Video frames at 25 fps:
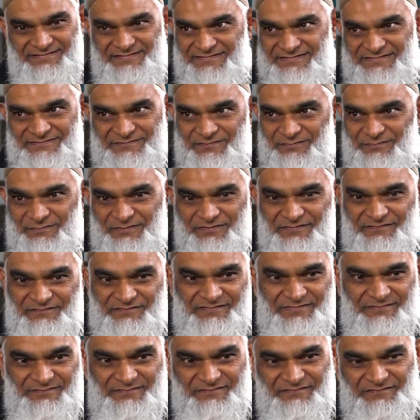there's no book
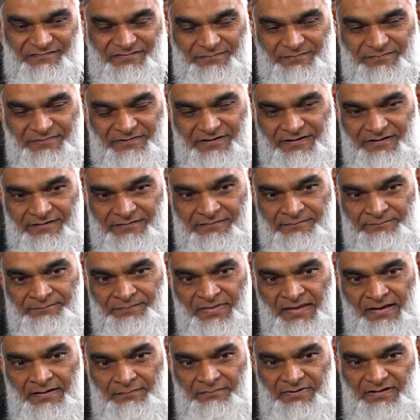from, from God.
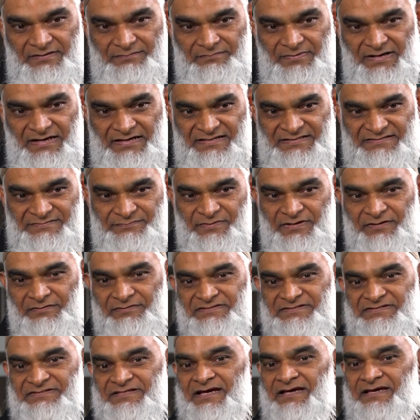But by his
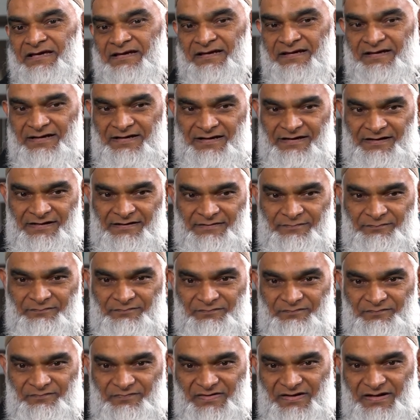mere saying, I
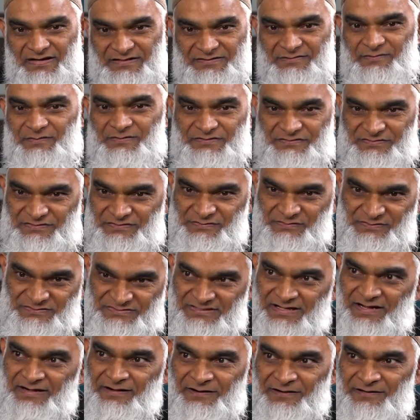am not going to
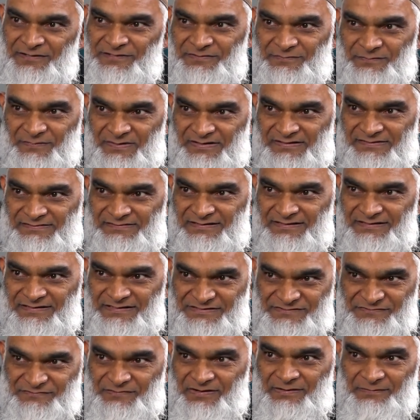use that argument and
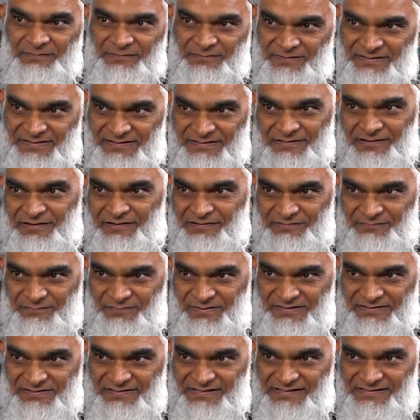describing what the
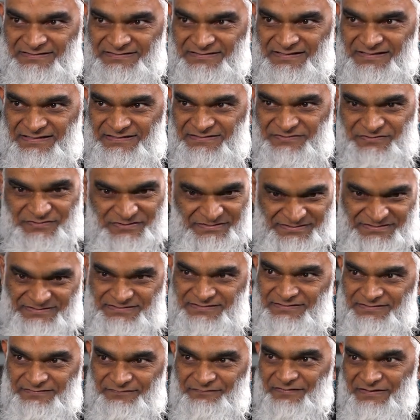argument is, he's
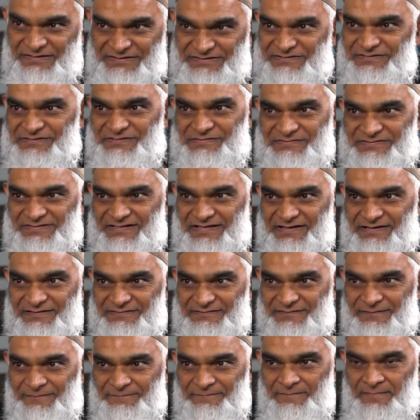just finished using
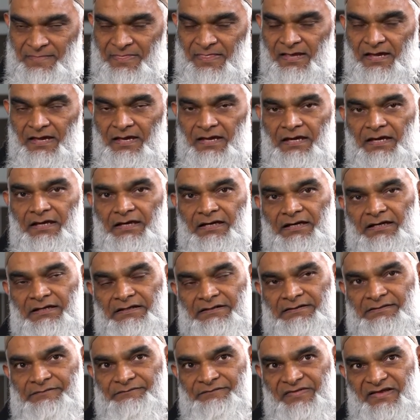it. Mm-hmm.
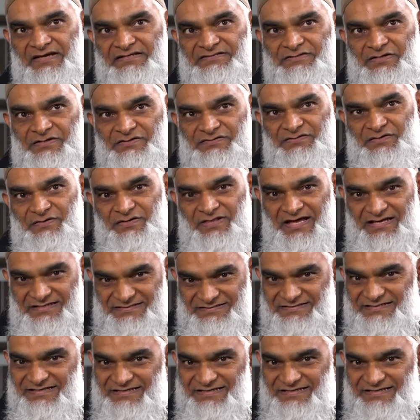Um, so, so that's